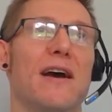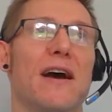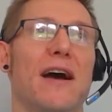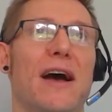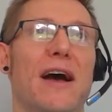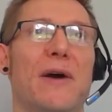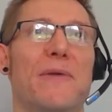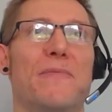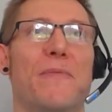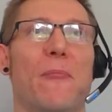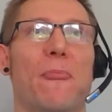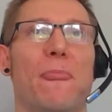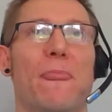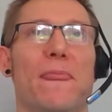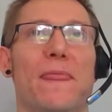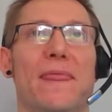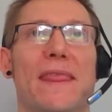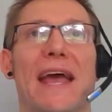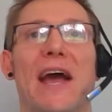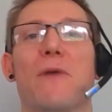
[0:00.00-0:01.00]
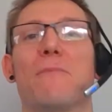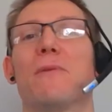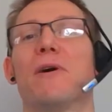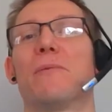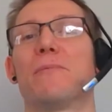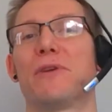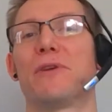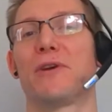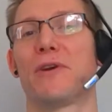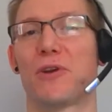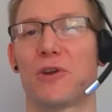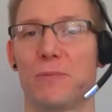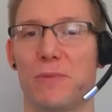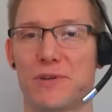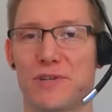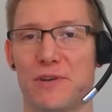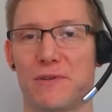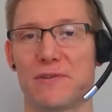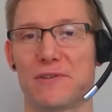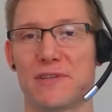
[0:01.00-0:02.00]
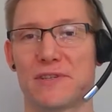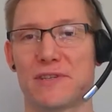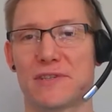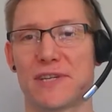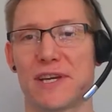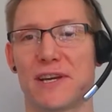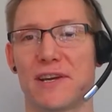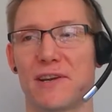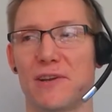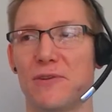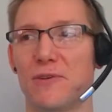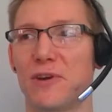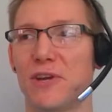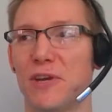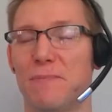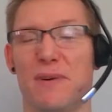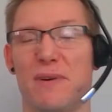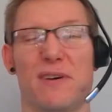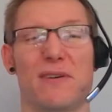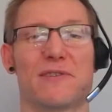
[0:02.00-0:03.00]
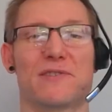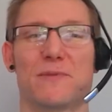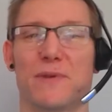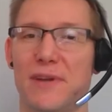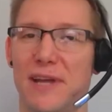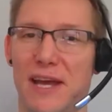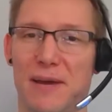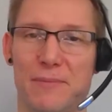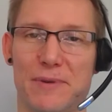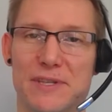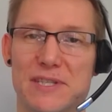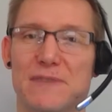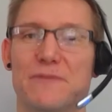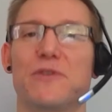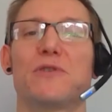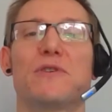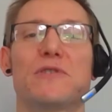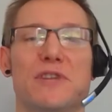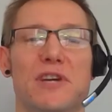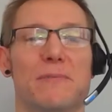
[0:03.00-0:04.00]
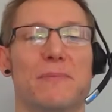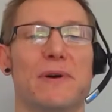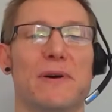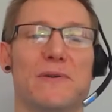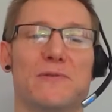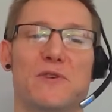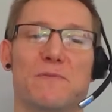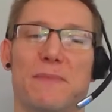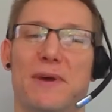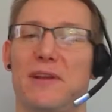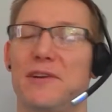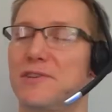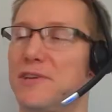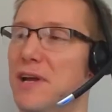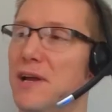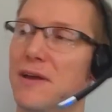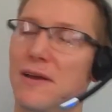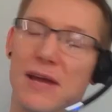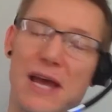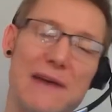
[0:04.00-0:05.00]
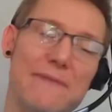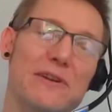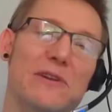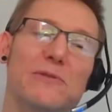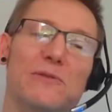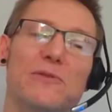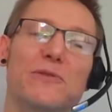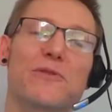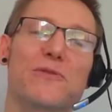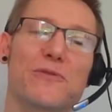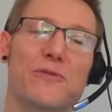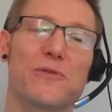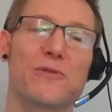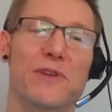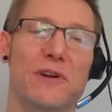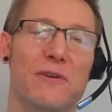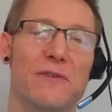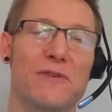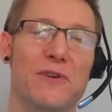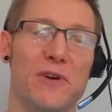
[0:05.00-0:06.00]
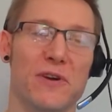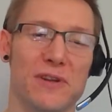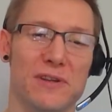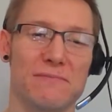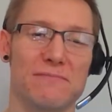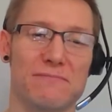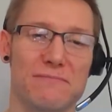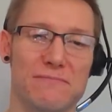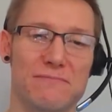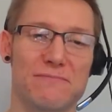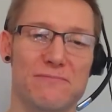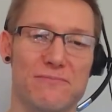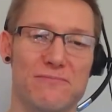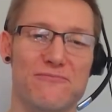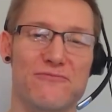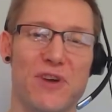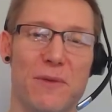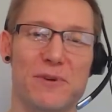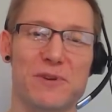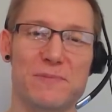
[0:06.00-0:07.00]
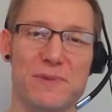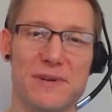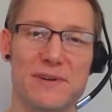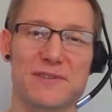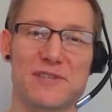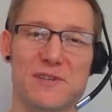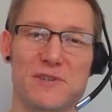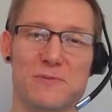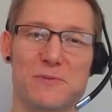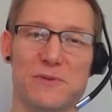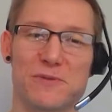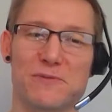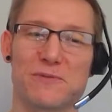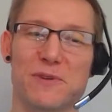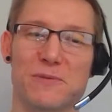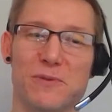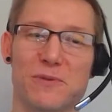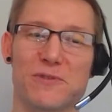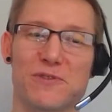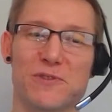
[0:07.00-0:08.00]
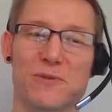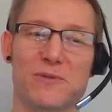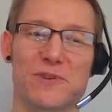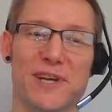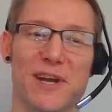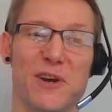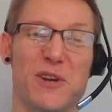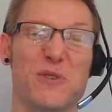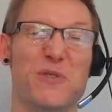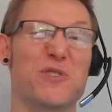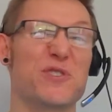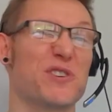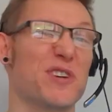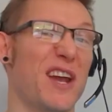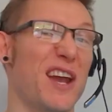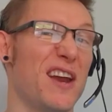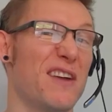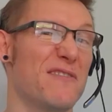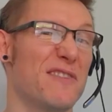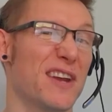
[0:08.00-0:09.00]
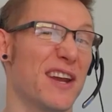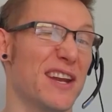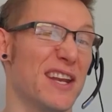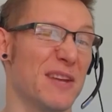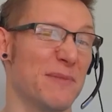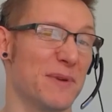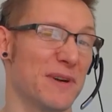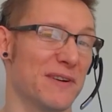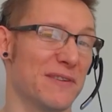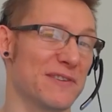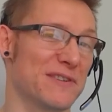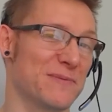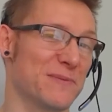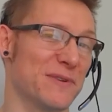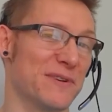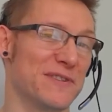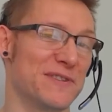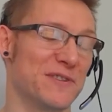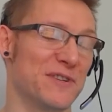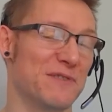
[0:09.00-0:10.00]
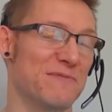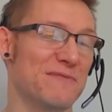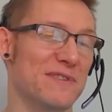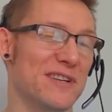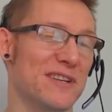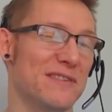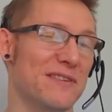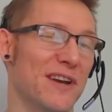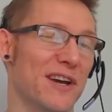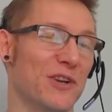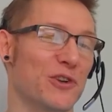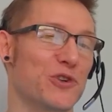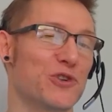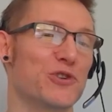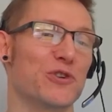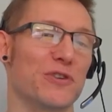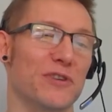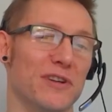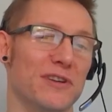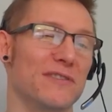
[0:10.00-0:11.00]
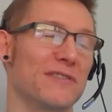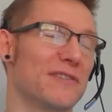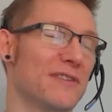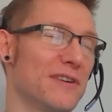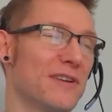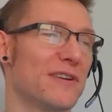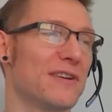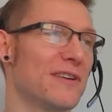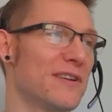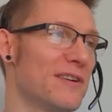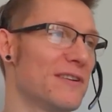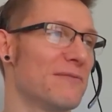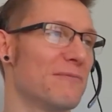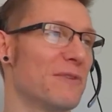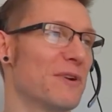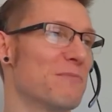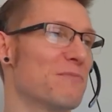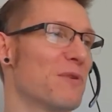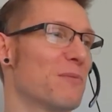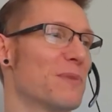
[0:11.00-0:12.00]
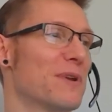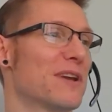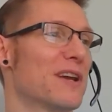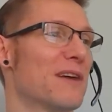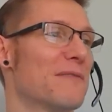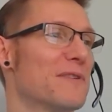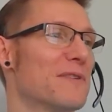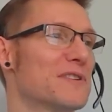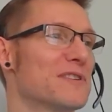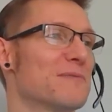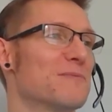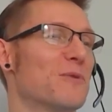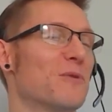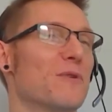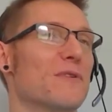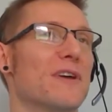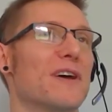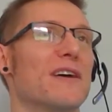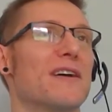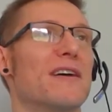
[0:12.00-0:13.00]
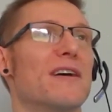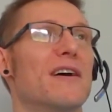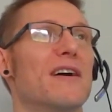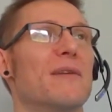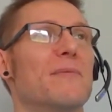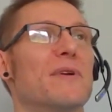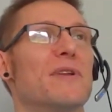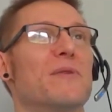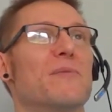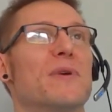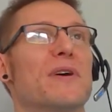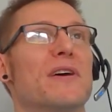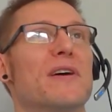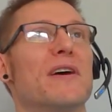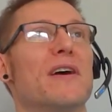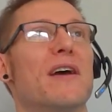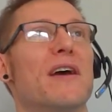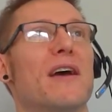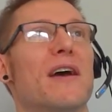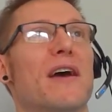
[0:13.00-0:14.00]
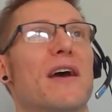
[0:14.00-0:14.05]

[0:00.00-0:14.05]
Um, now might be a good opportunity to take a look at your password habits. If you're using a password manager, have a little look through there. Have you got any rubbish passwords want, that want sorting? Are you sharing any passwords? And you really kind of shouldn't. And we can probably cover some more of that um, in a bit.